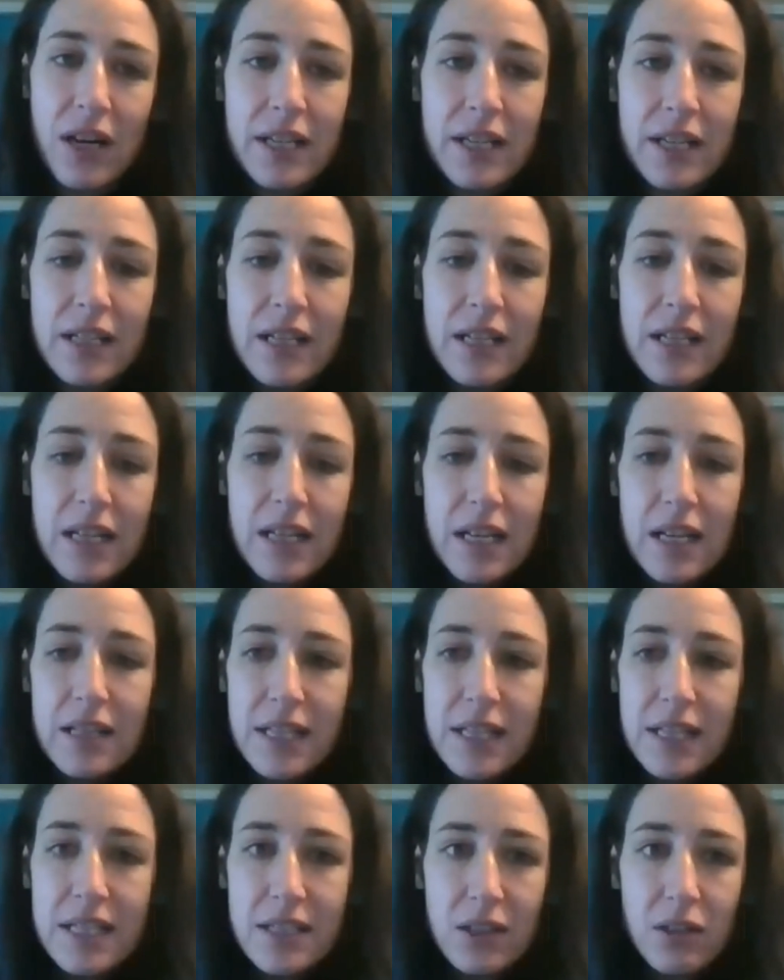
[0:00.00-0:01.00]
And
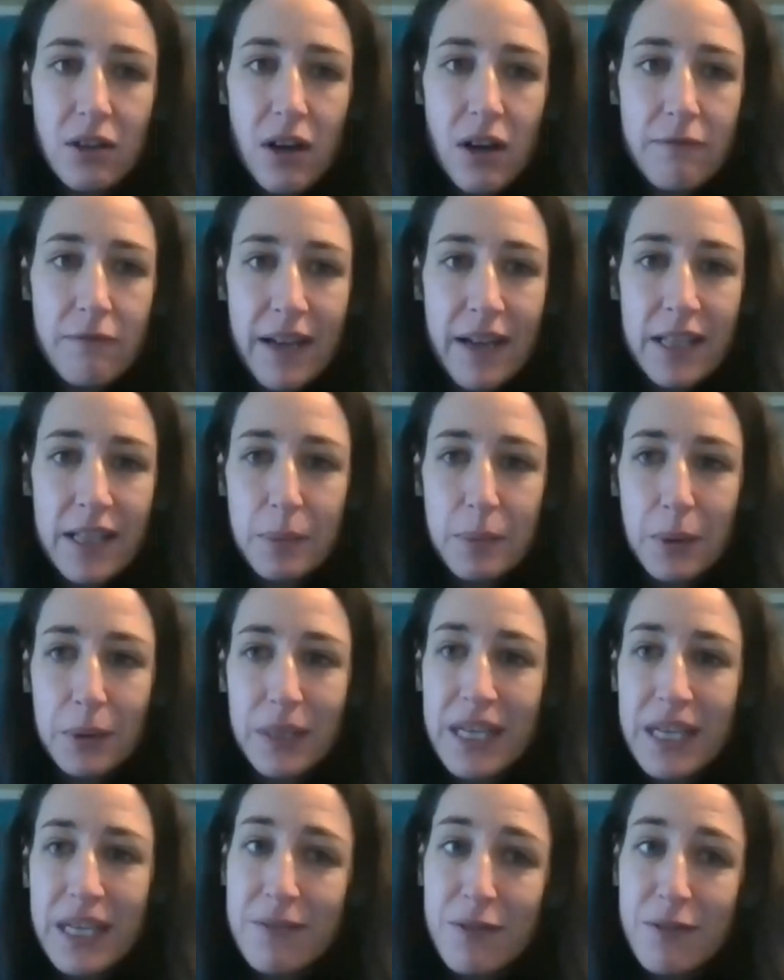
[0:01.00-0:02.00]
these are
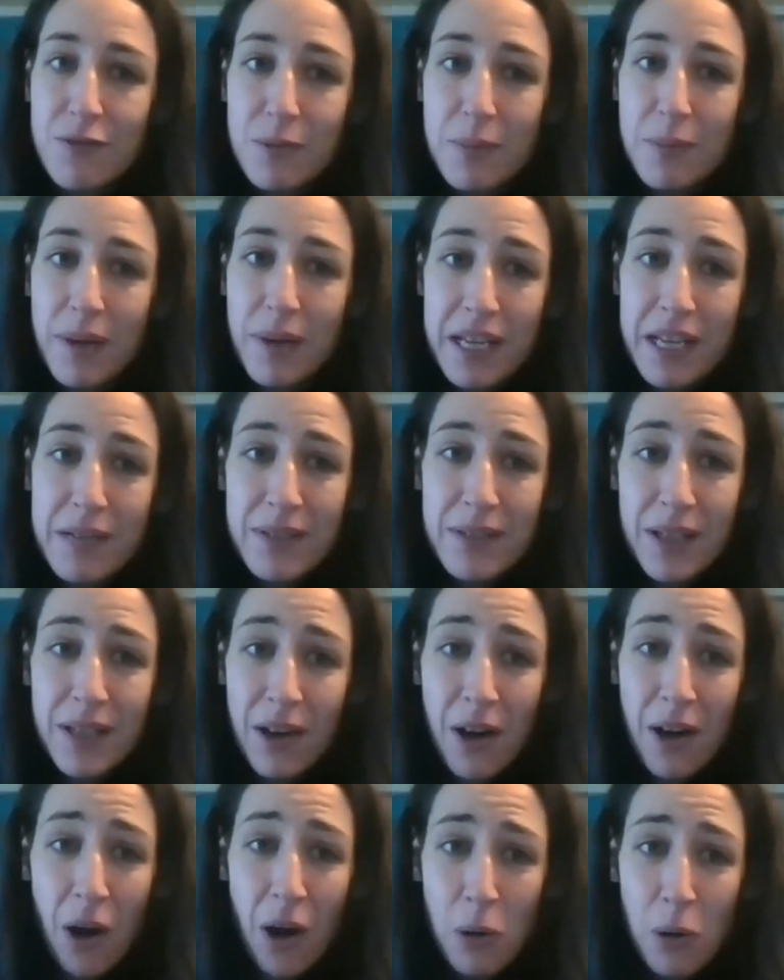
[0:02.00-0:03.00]
available even from, even
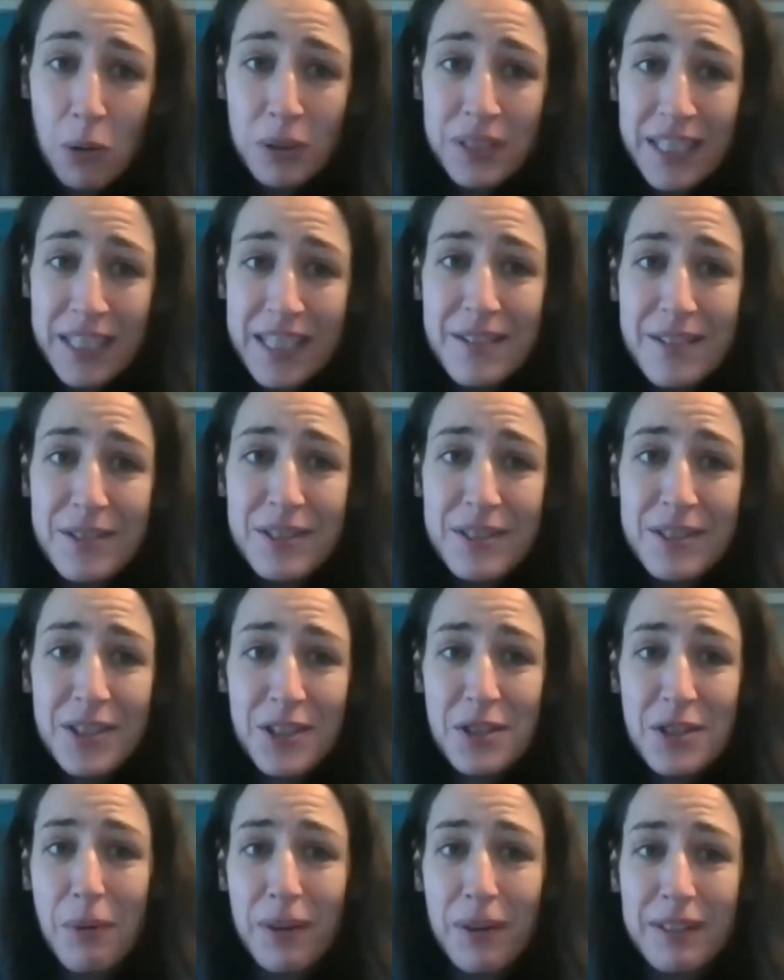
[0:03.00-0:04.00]
Aldi used to
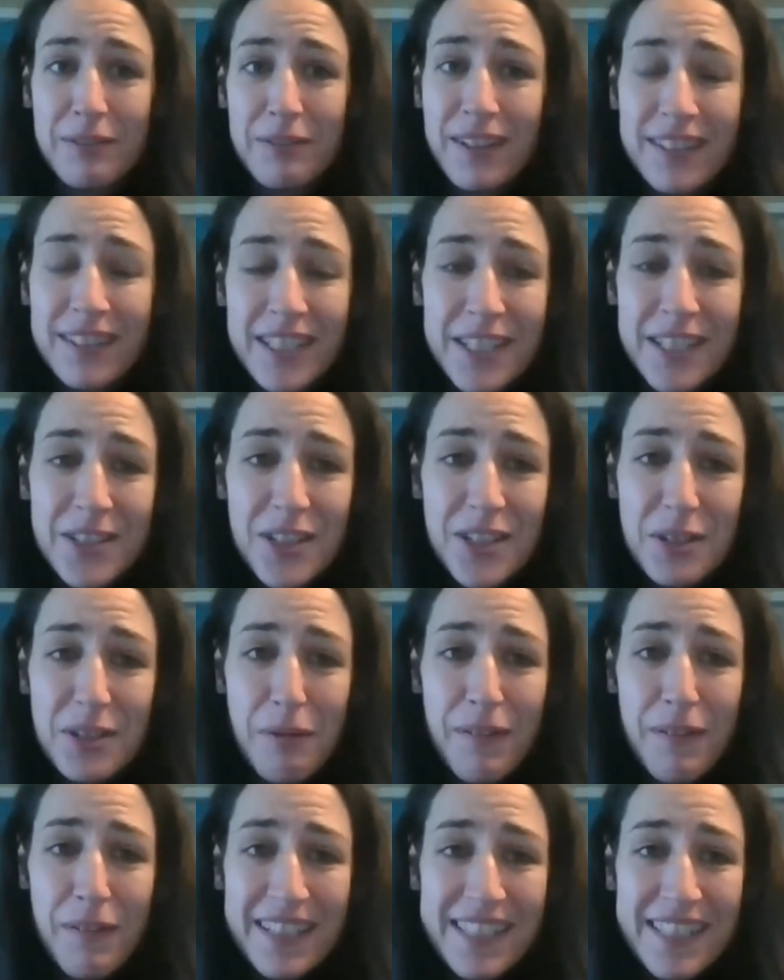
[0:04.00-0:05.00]
do one. In fact, they used to do a
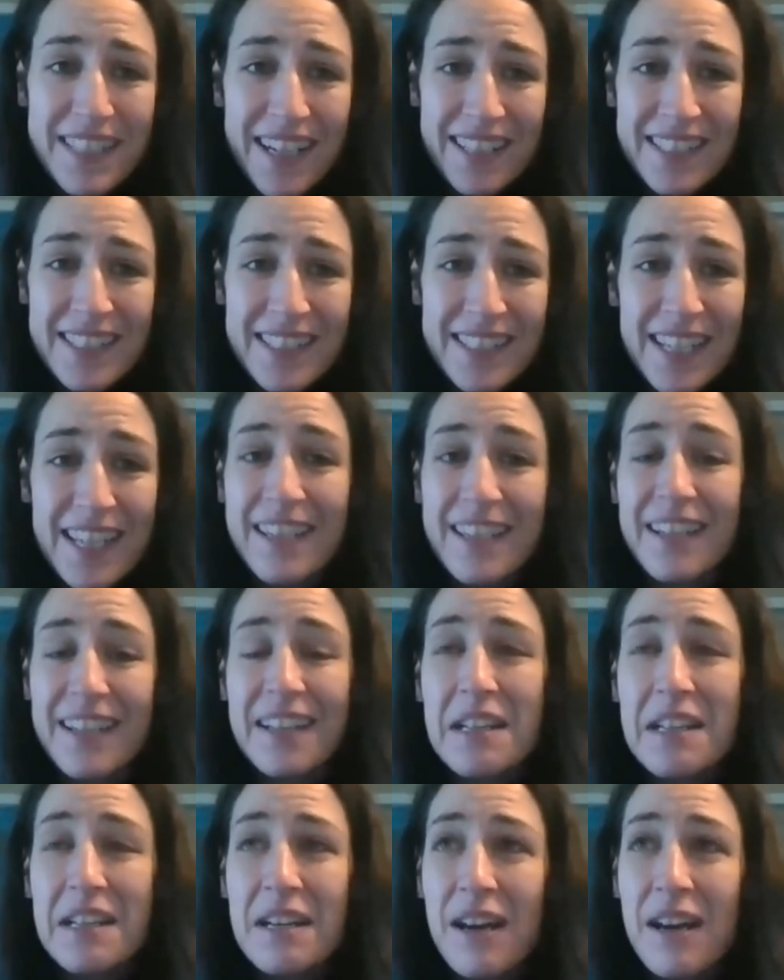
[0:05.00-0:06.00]
fantastic
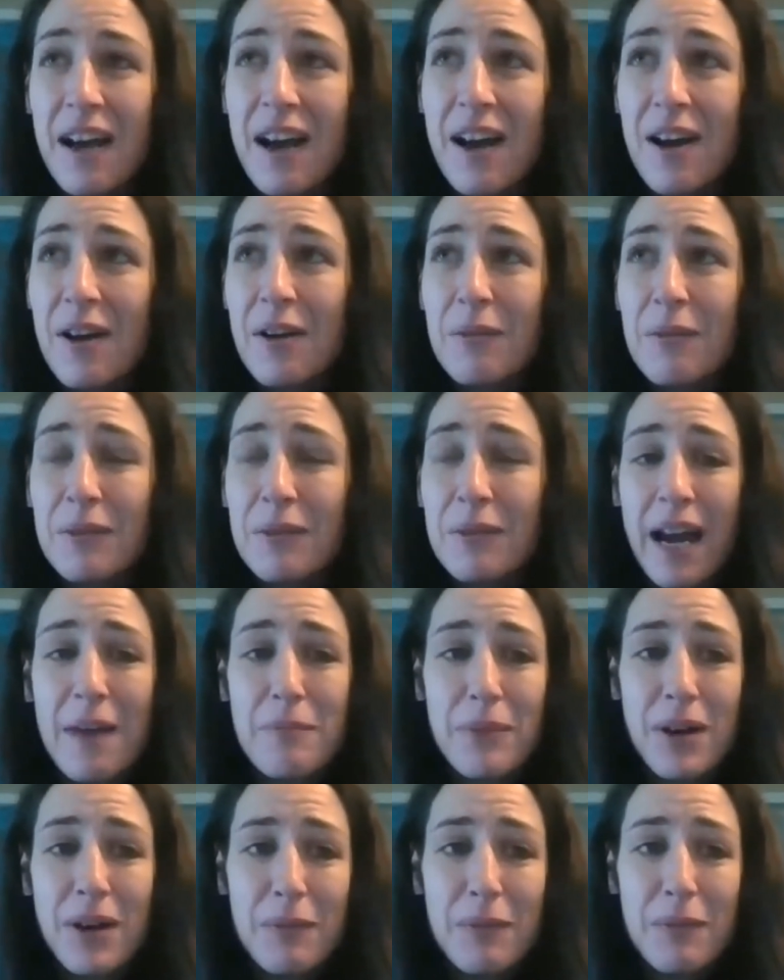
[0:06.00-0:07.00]
uh,
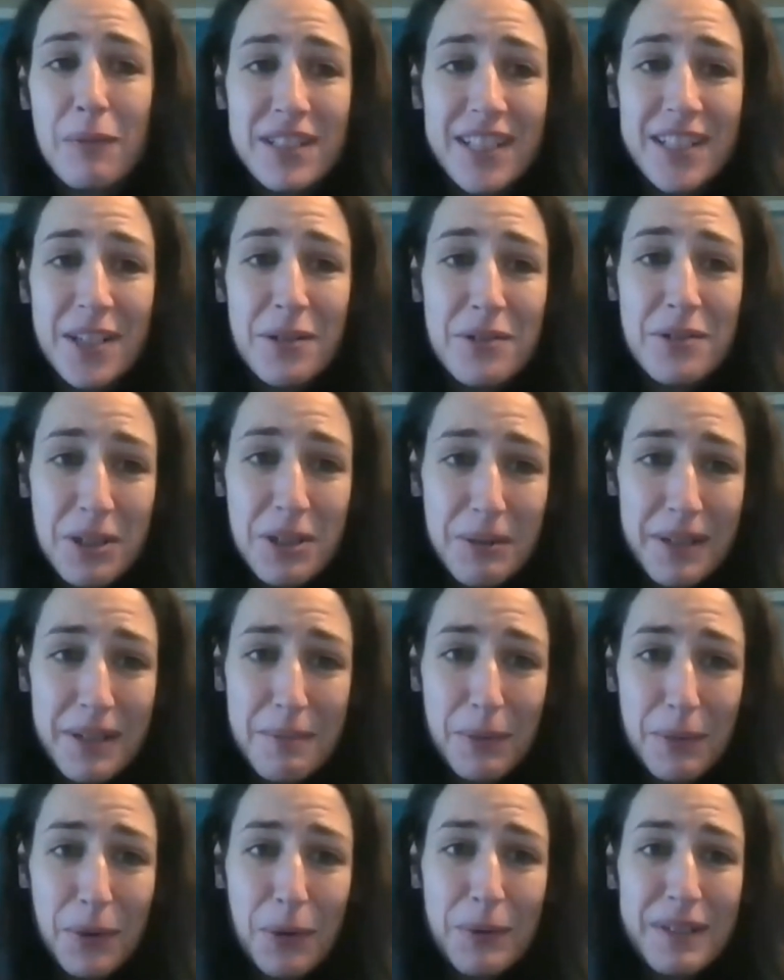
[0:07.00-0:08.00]
camera, which they don't do
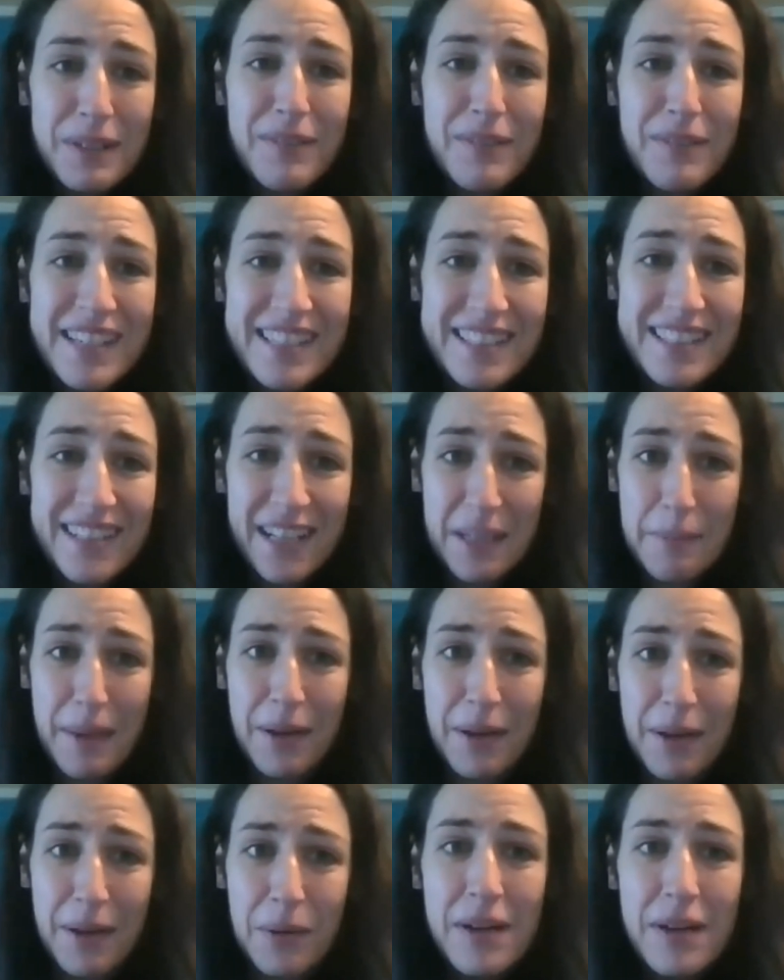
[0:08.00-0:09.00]
anymore, which I'm very sad
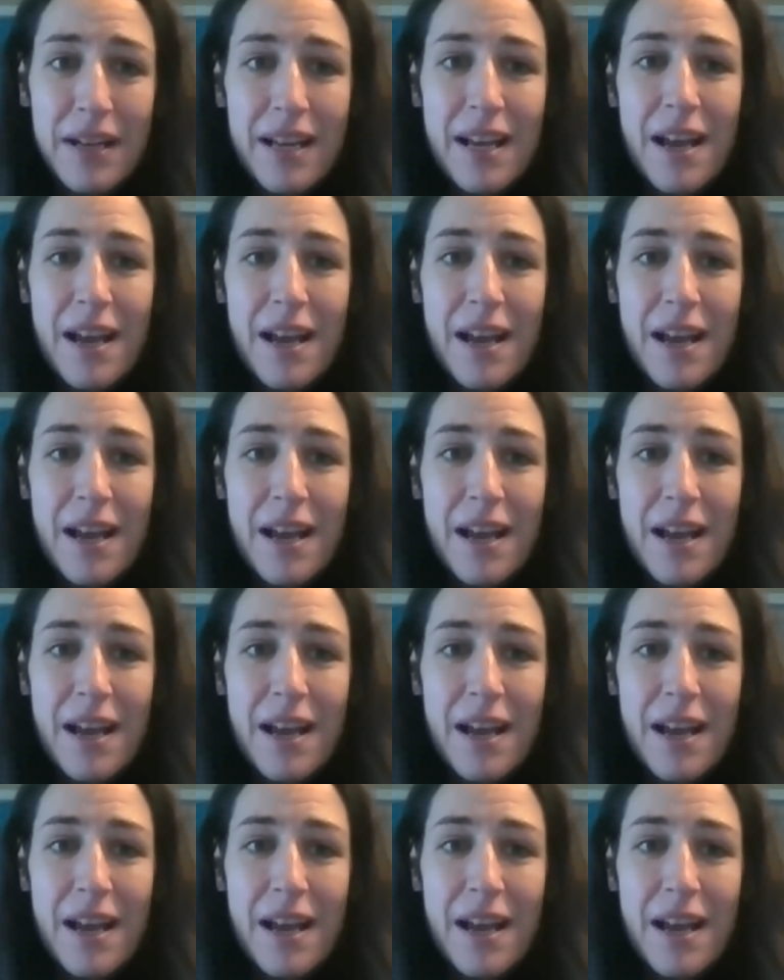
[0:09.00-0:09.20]
about.